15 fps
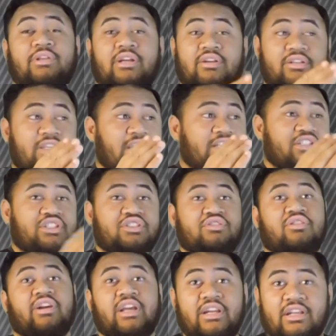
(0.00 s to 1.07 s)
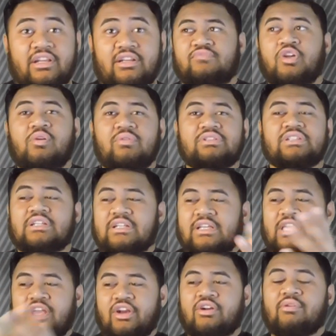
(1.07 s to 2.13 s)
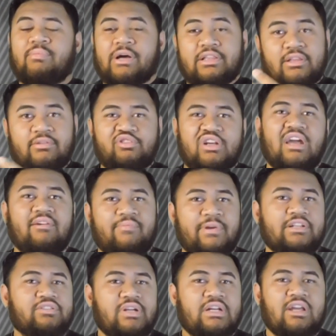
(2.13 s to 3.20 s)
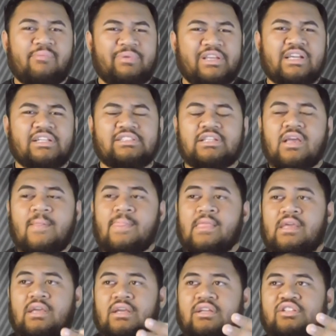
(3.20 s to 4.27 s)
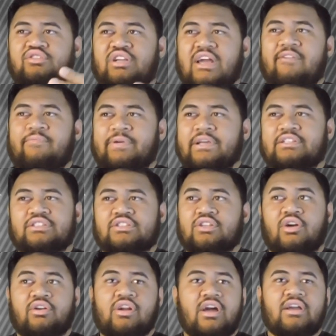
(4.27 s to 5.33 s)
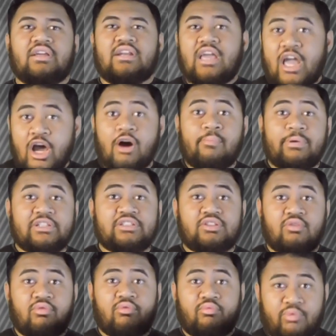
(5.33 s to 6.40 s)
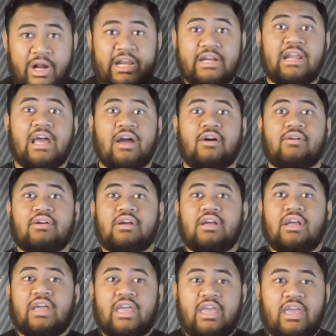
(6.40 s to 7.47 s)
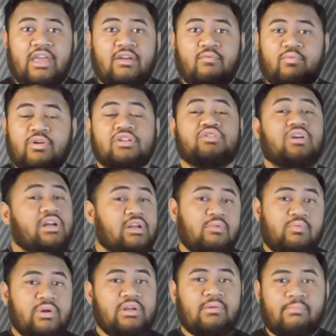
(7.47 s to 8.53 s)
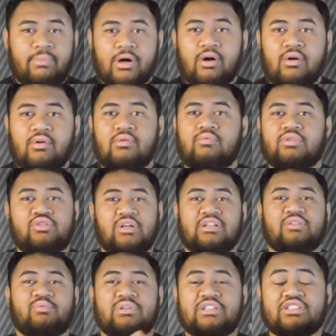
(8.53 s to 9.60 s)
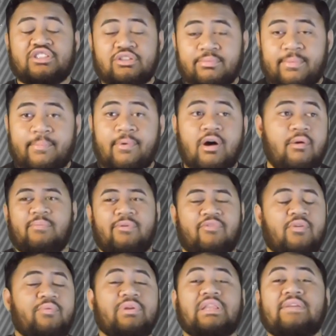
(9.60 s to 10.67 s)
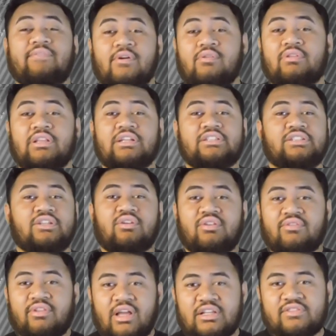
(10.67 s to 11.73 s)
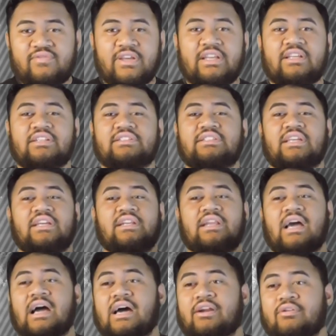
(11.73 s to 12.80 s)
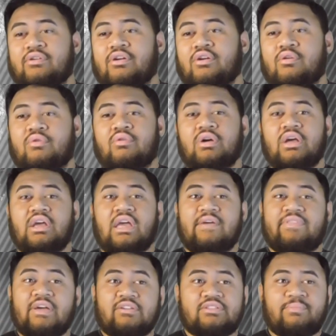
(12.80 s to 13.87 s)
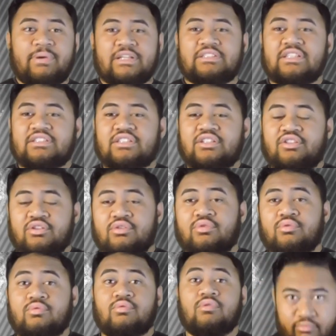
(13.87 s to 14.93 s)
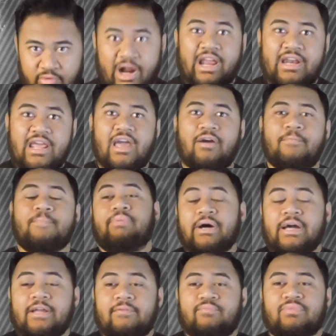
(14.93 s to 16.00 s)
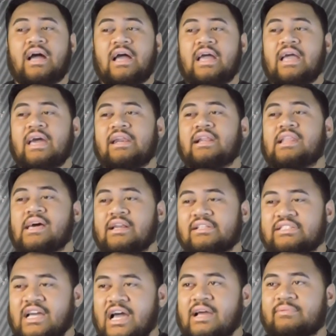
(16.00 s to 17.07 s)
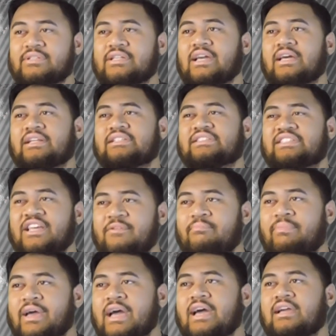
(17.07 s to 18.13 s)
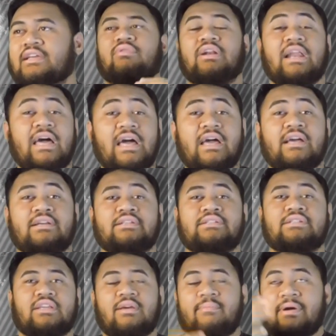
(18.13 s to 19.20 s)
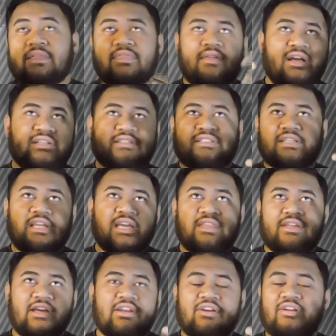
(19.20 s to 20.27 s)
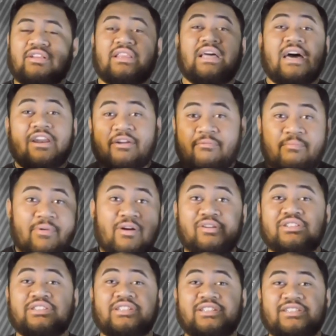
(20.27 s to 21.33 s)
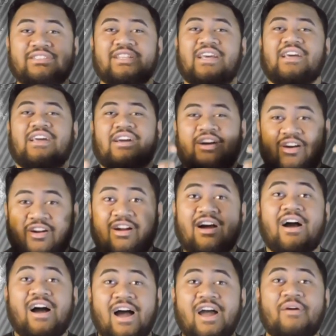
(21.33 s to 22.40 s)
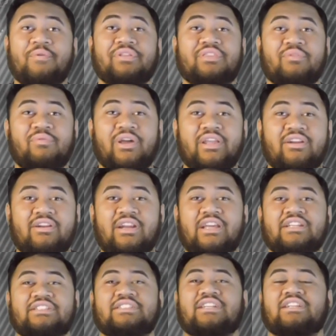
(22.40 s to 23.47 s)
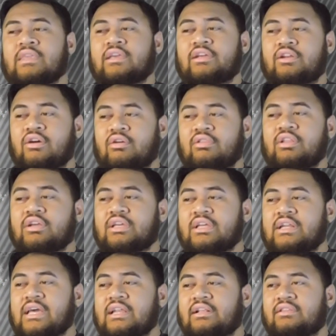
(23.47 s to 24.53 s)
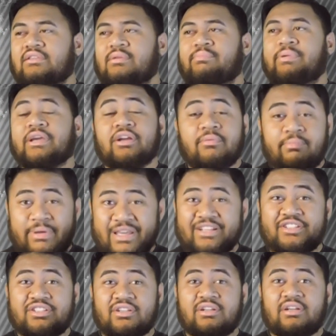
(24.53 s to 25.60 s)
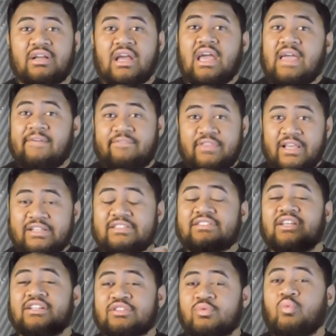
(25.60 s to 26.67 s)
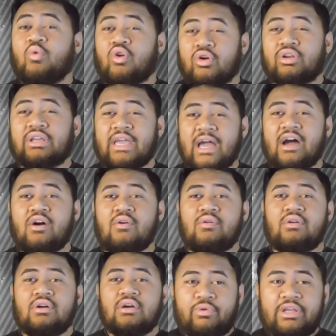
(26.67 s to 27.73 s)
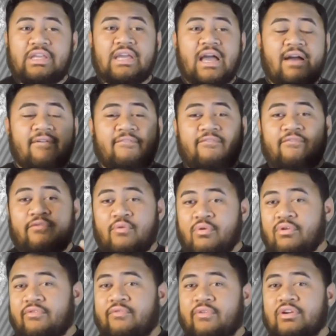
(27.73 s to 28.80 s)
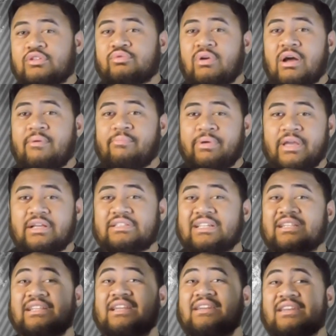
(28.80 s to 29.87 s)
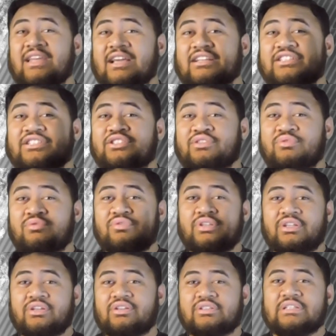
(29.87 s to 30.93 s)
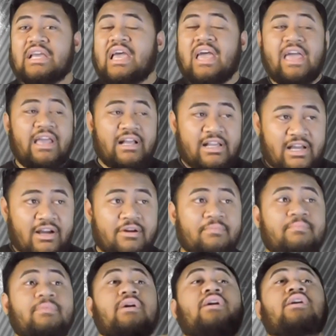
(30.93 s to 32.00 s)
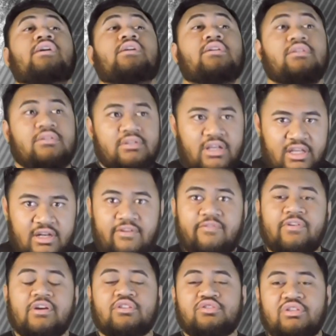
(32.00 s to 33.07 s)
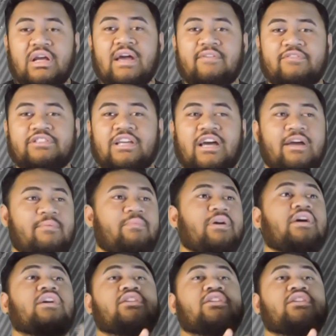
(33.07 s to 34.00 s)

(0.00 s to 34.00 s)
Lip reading: player gets traded. No one's going to care about the draft picks right now because draft picks are not going to help us right now. And we're trying to win a bowl. We're trying to win a Super Bowl before we leave Oakland to go to Las Vegas. And I don't know if that was the best thing to do right now. But I had a lot of time to kind of sit back, relax, get my thoughts together. I know a lot of emotions are high with the Raider Nation. You know, looking at the bigger picture, if this does work out, we got four first round picks in the next 2 years. And come NFL draft time,